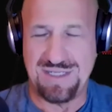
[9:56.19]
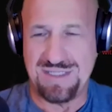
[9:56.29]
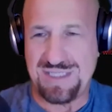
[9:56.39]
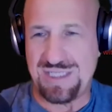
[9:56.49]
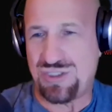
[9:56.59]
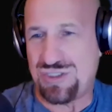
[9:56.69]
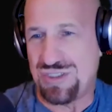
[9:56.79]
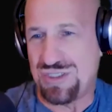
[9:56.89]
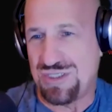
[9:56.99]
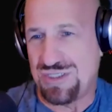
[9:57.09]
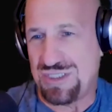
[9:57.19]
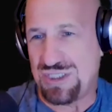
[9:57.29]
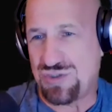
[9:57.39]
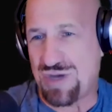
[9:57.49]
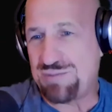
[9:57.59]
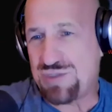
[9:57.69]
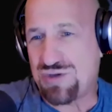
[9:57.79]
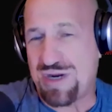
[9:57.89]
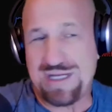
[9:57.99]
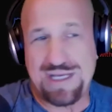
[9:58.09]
see, Trump's trying to